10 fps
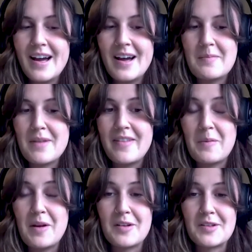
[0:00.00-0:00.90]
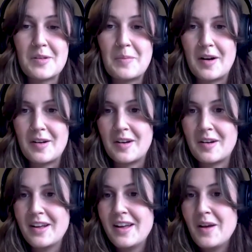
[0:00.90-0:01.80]
Um, and then we also
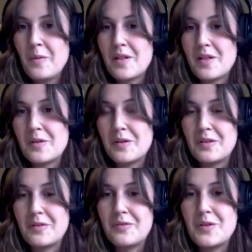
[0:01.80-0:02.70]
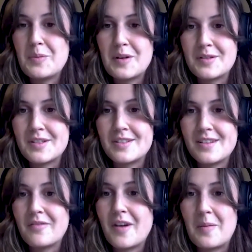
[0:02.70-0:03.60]
partner with local food producers
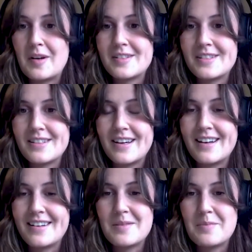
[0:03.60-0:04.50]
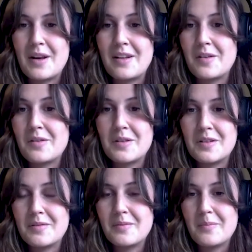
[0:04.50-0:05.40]
and farmers uh, to bring
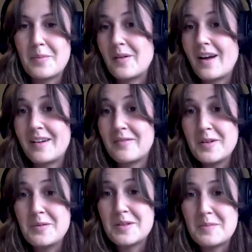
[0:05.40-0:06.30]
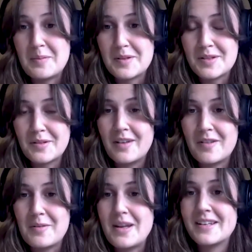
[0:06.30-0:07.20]
local uh, food to people's door
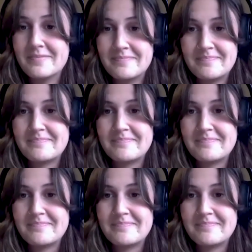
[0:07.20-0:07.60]
every week.